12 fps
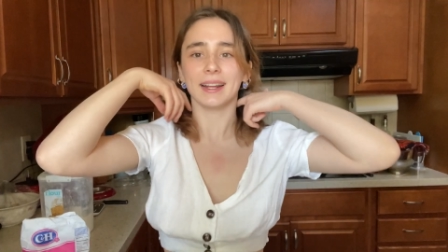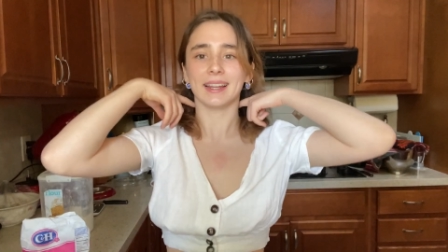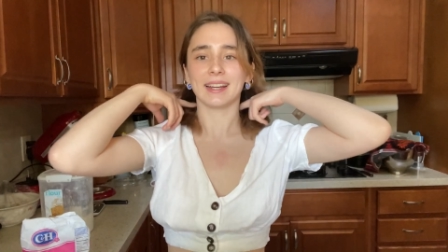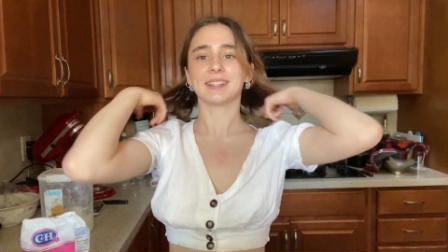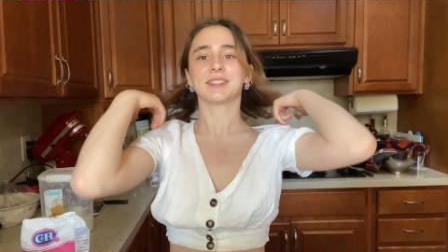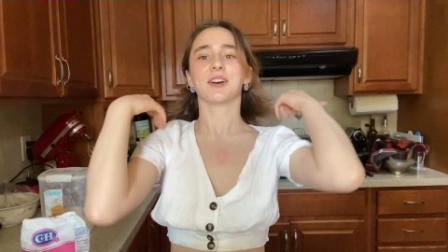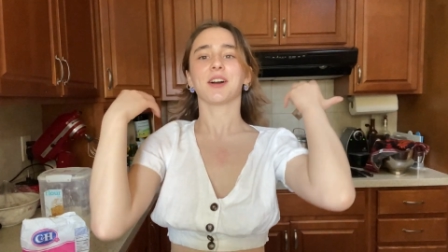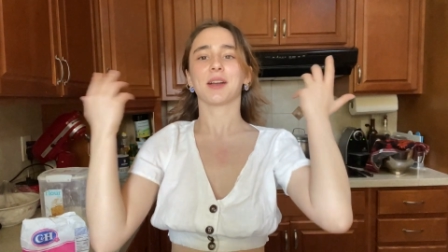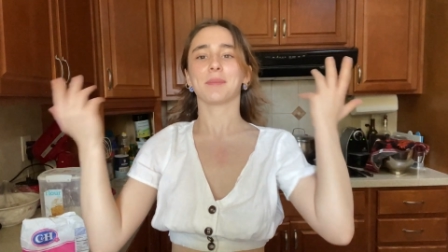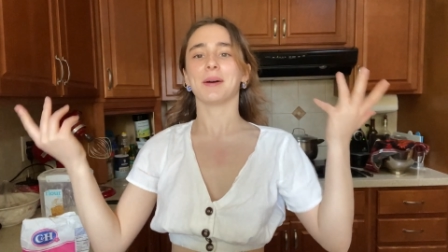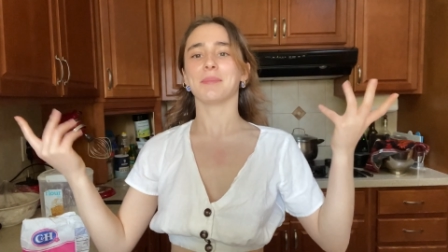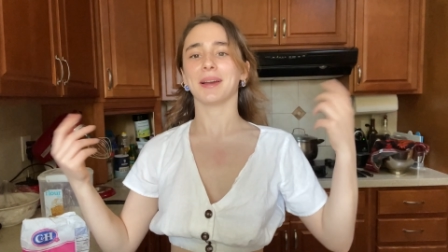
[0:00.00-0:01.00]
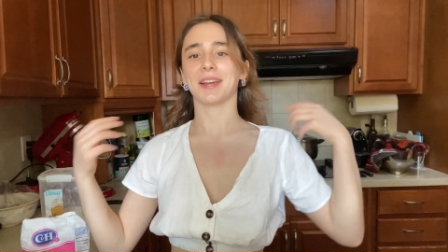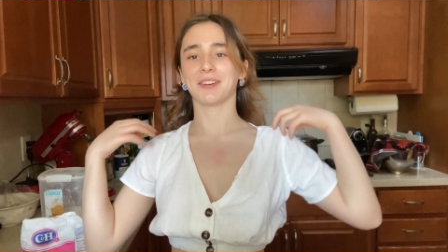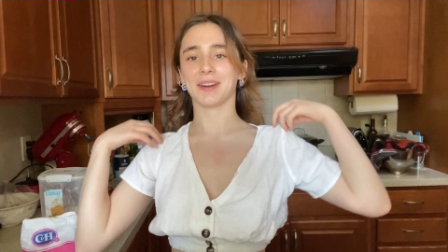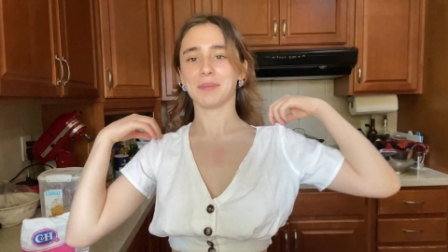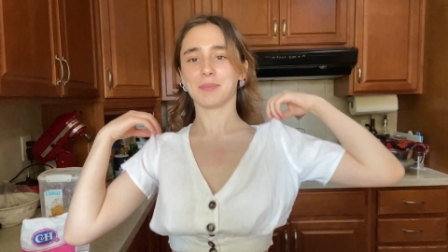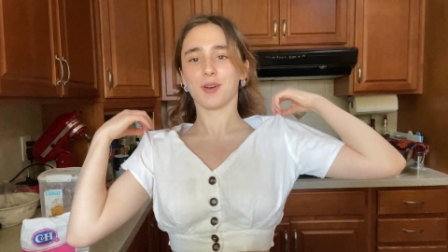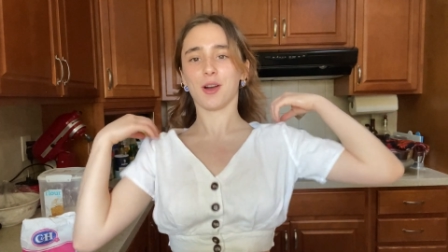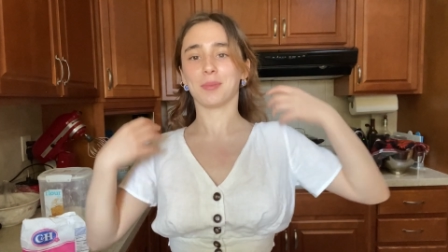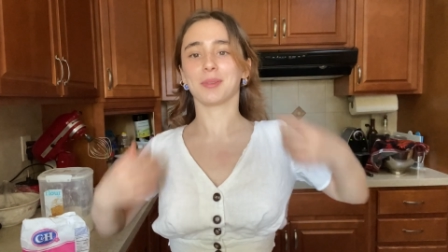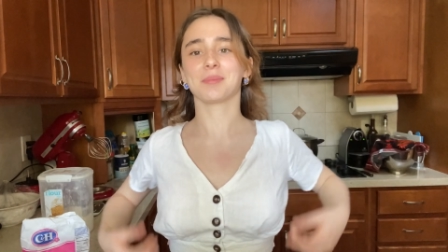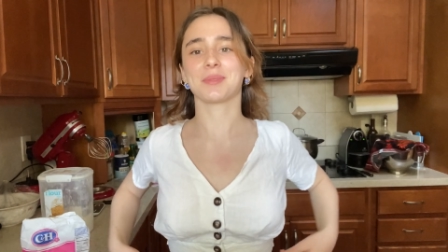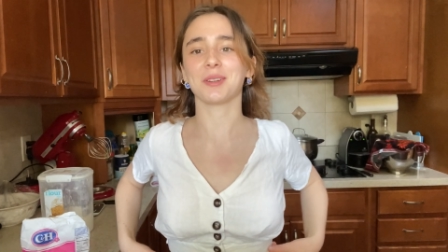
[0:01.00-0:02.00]
like to talk about my great
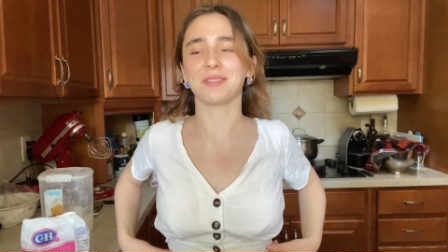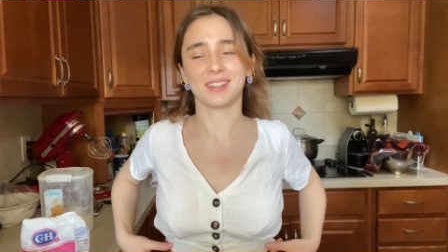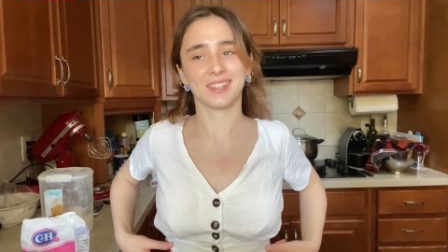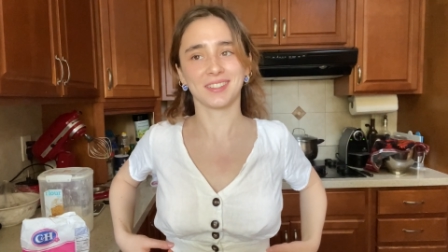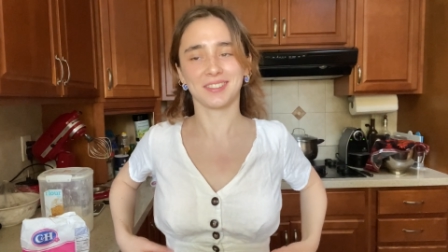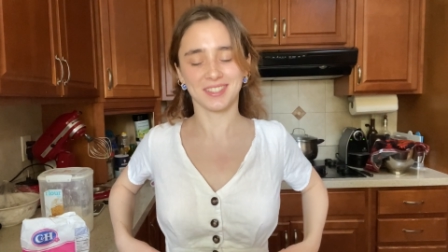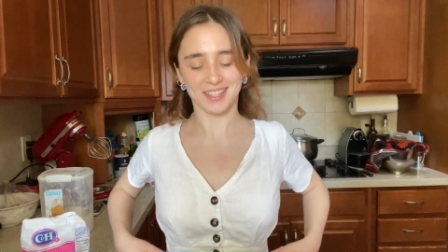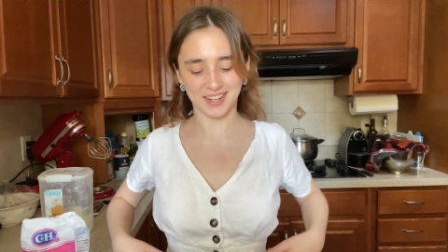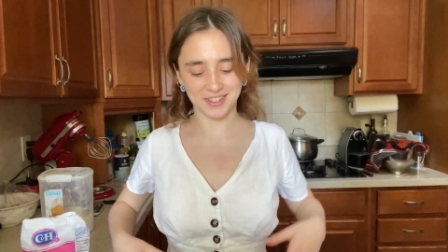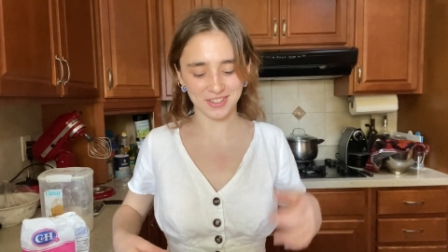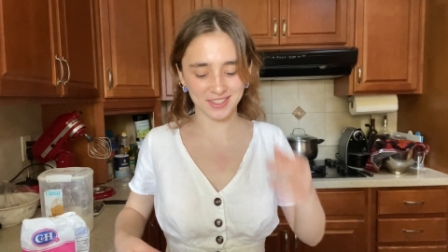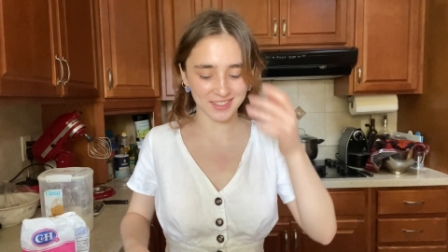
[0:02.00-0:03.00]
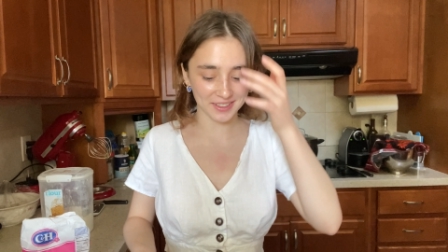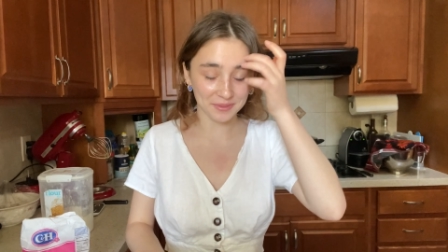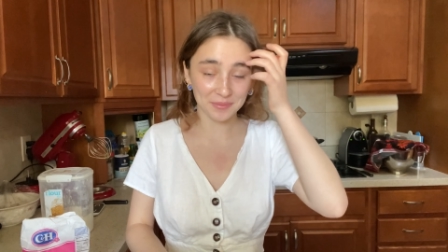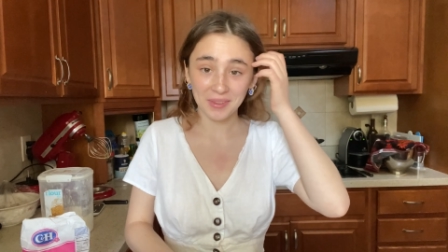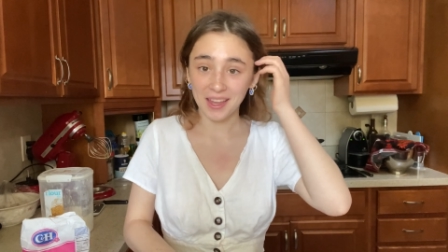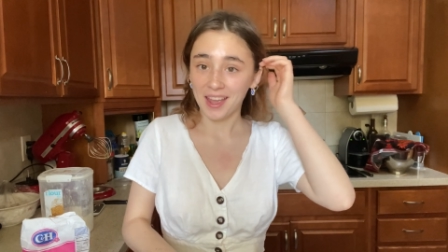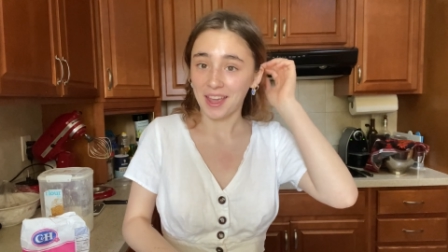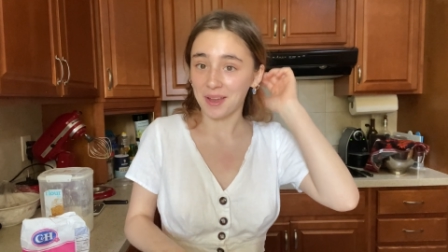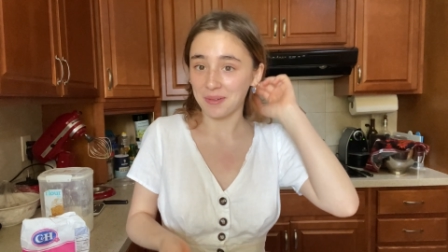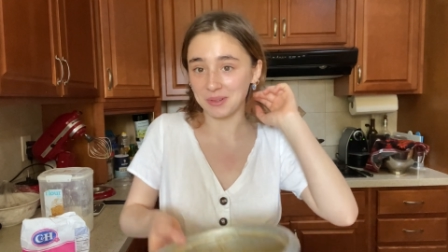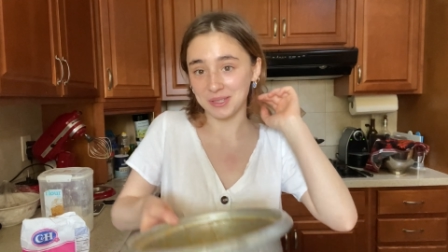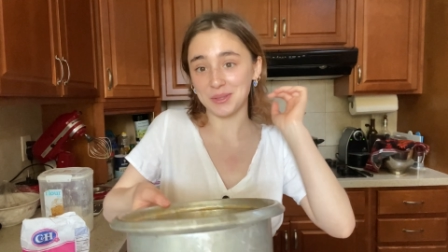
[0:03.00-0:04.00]
problem solving skills that I just did.
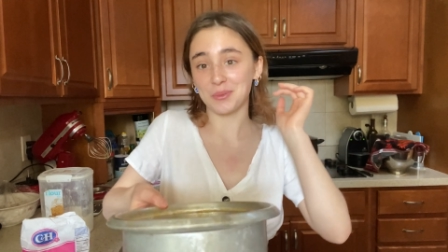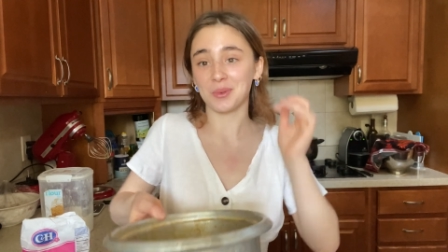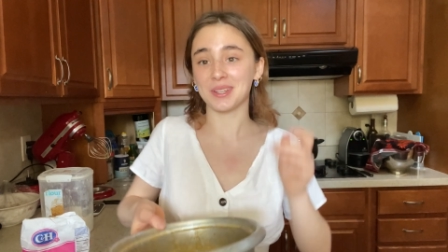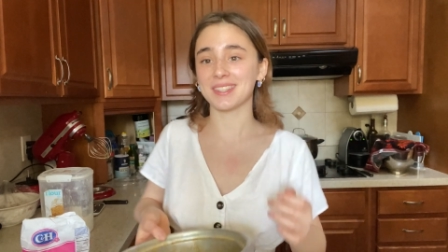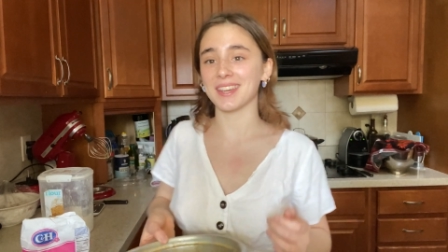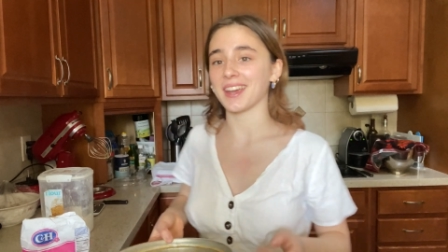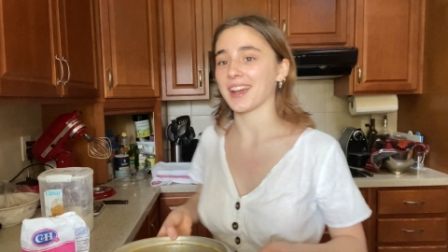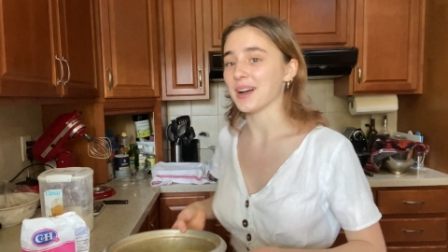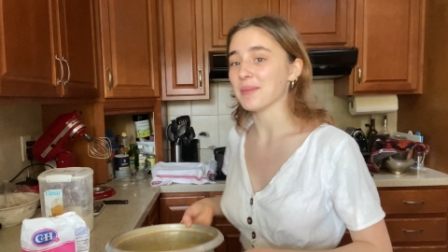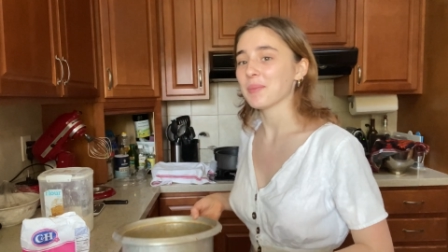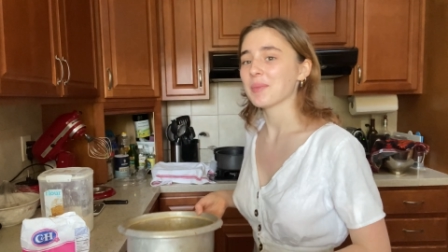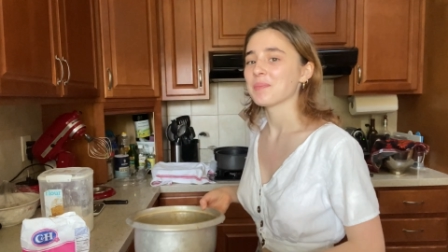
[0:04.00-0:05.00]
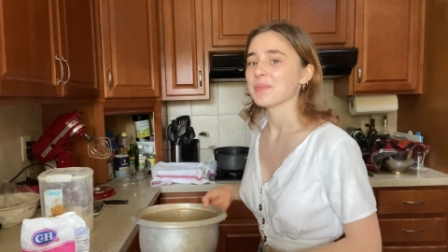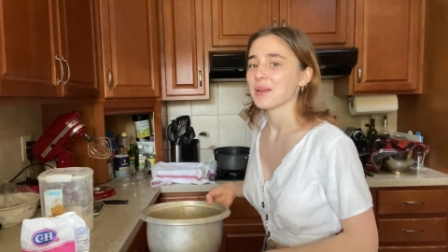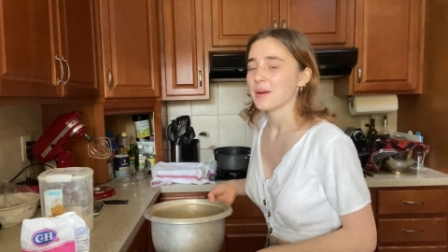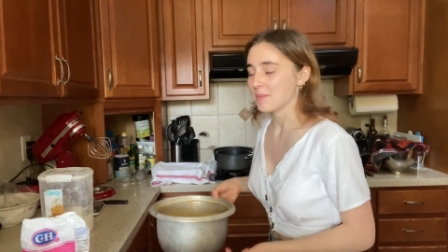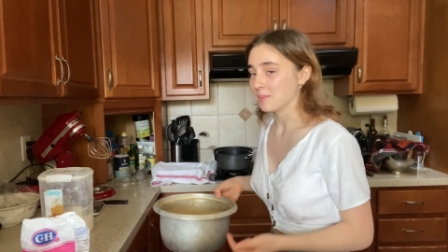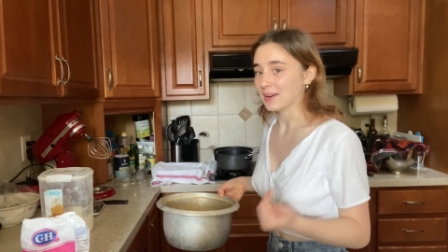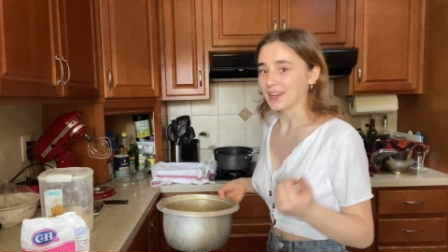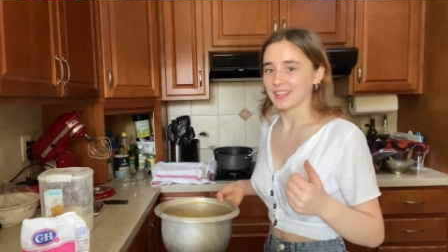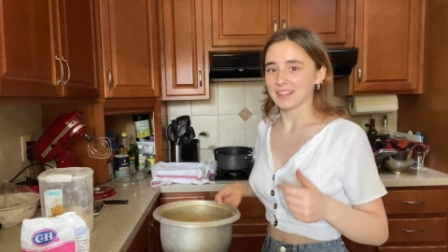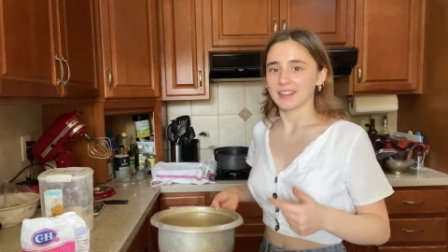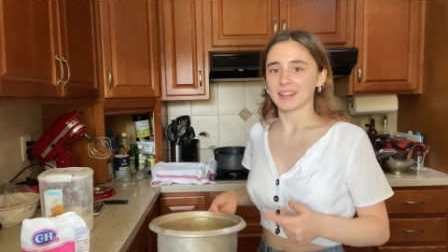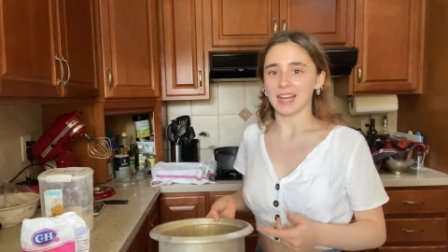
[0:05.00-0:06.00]
It wasn't whisking up, but
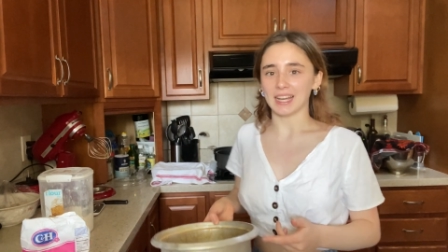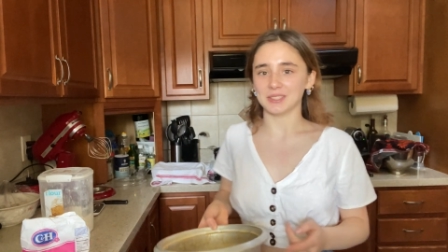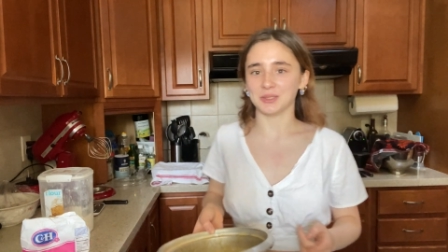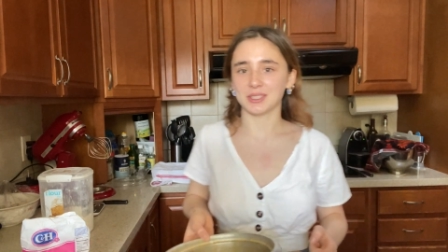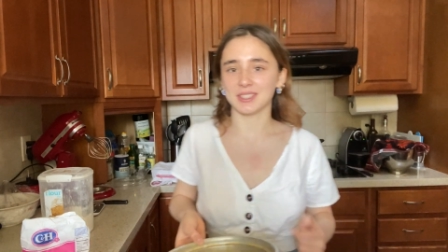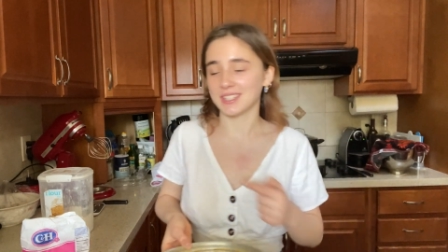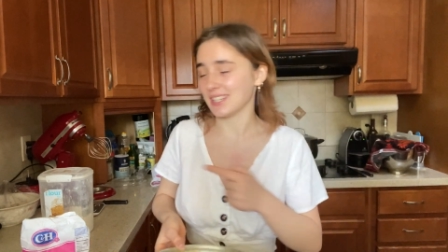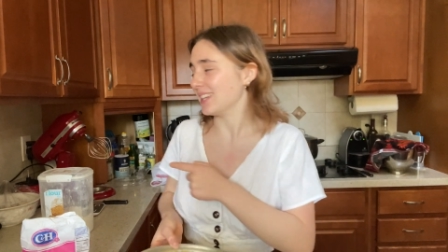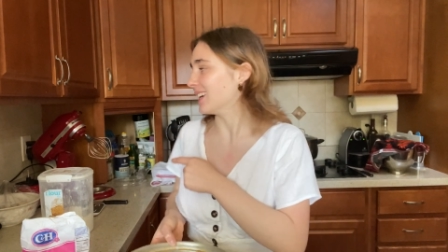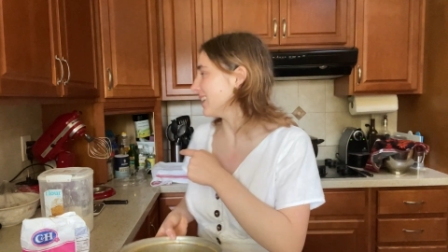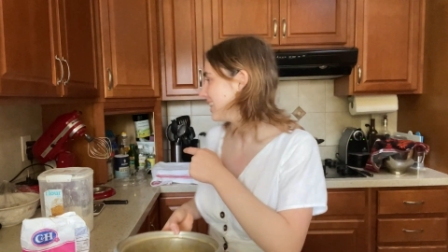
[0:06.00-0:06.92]
as you can see,